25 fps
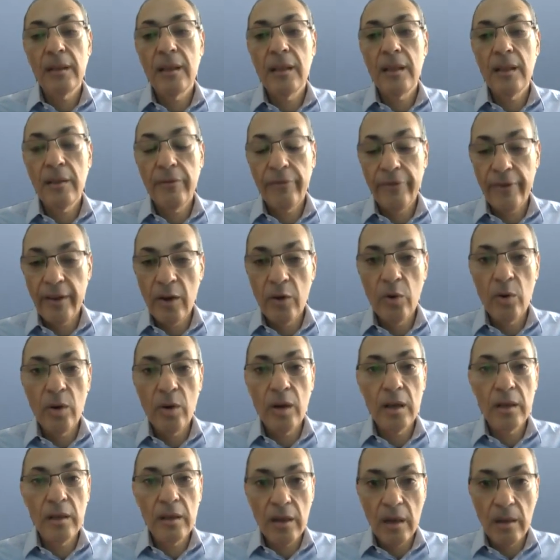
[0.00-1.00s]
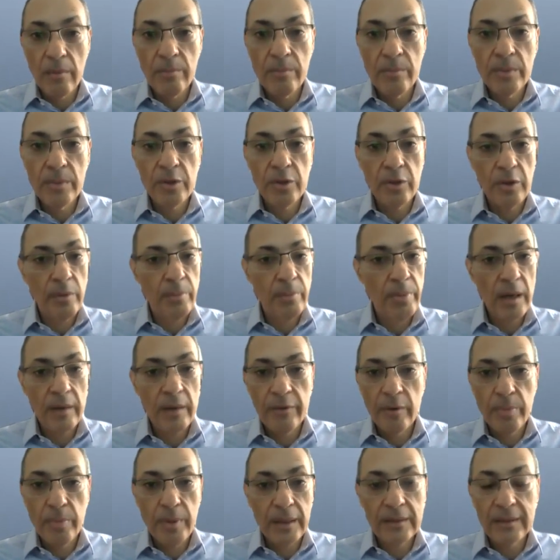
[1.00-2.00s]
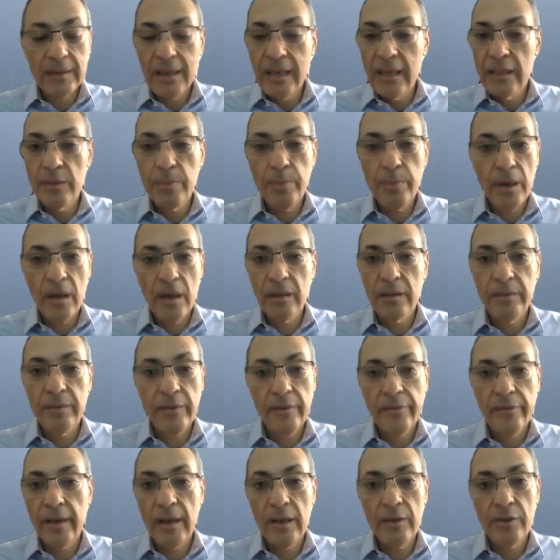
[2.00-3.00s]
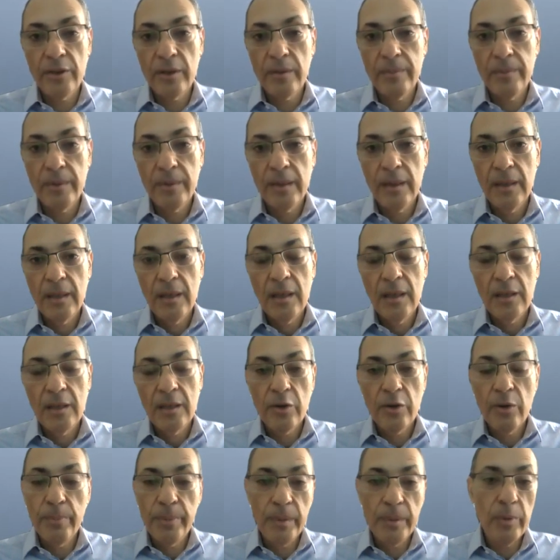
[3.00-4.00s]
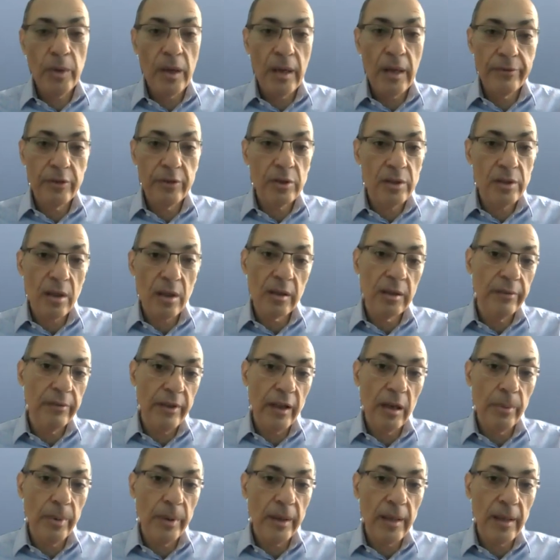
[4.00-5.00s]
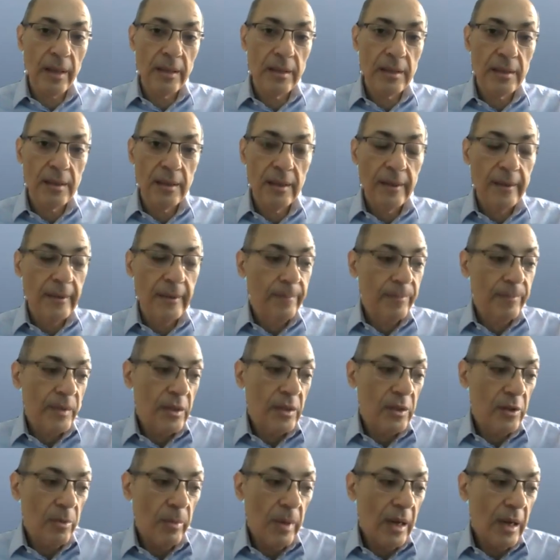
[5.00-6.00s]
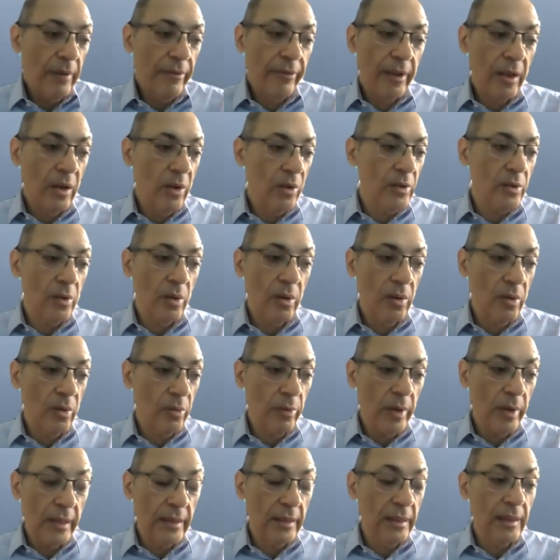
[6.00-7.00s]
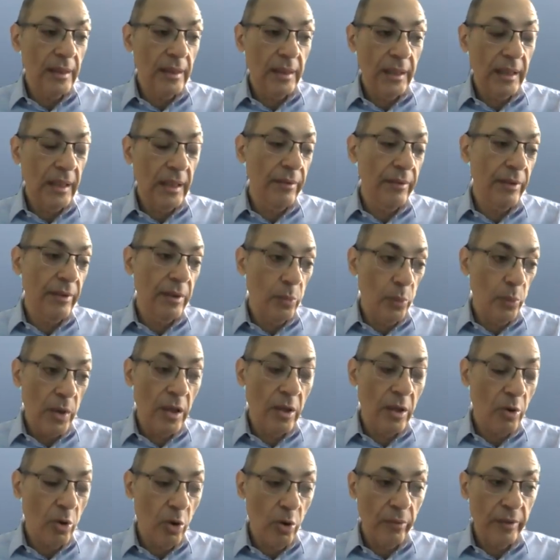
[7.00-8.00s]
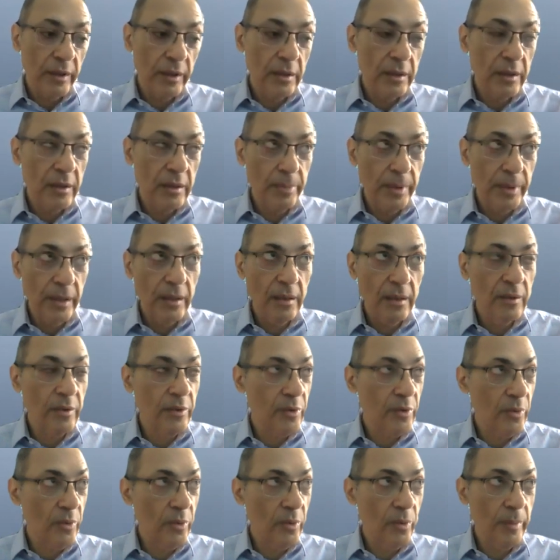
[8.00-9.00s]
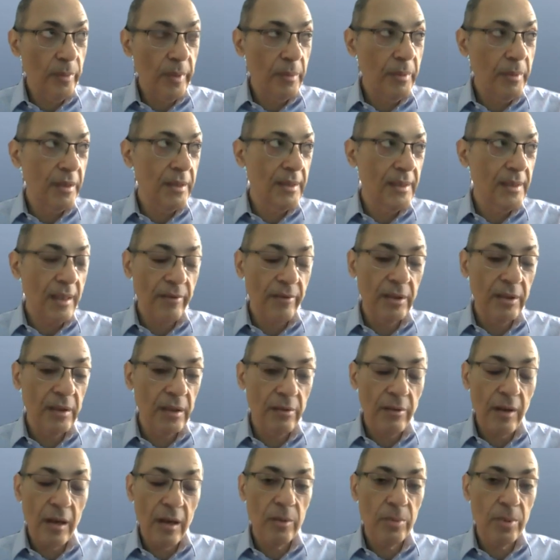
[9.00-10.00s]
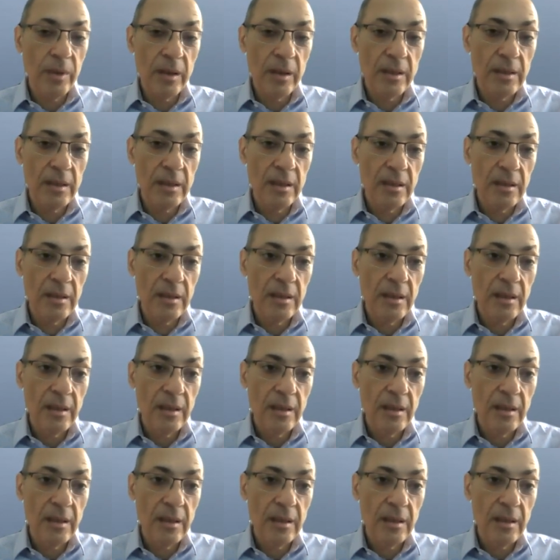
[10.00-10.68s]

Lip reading: the fellow comes to the private practice, it's part of the fellowship. So people have to start developing this. So my fellows already, even with COVID, has been through maybe 70 rhinoplasties